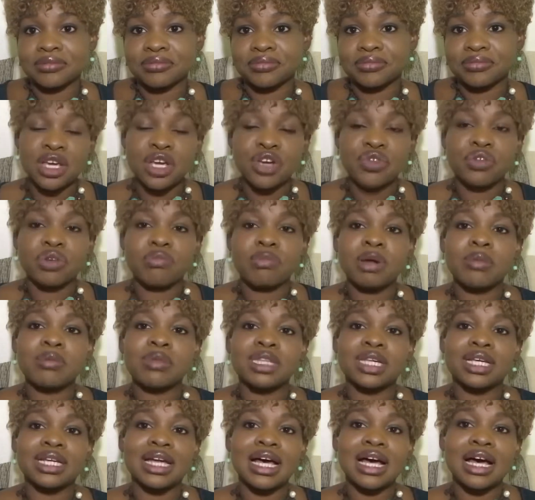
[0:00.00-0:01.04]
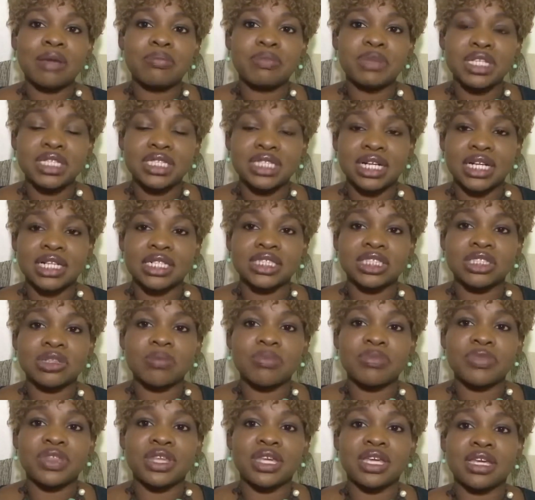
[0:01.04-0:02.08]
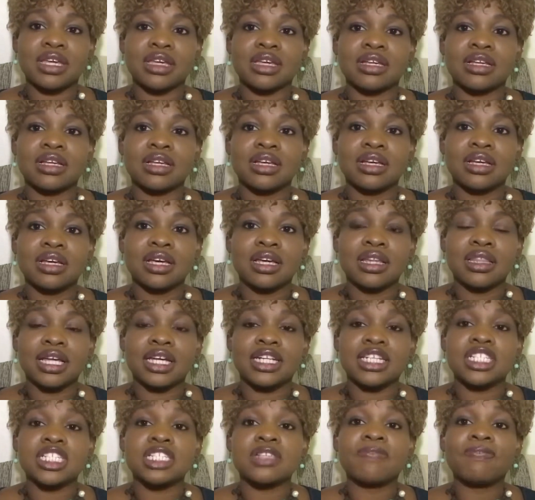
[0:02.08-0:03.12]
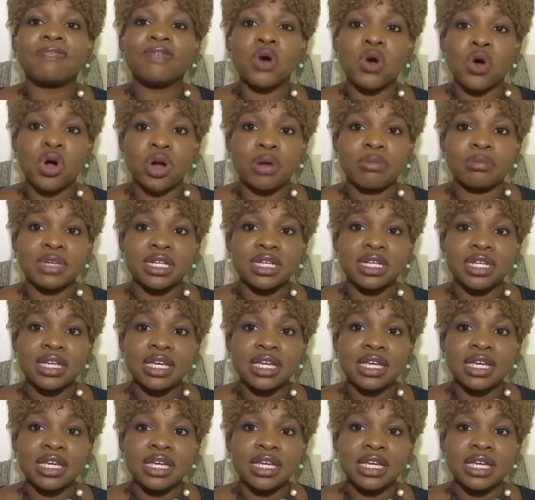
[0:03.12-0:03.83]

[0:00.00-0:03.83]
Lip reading: Remember that habits are something that is formed,